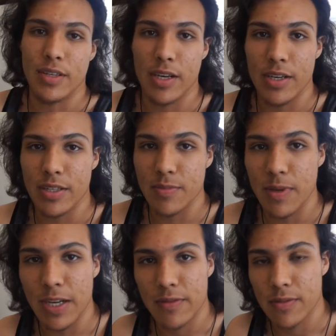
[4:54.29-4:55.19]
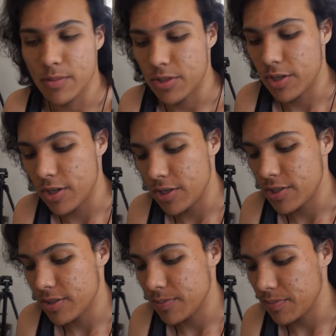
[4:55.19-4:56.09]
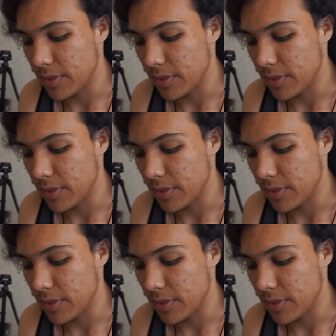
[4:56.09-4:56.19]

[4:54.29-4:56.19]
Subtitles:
Guys, back from church,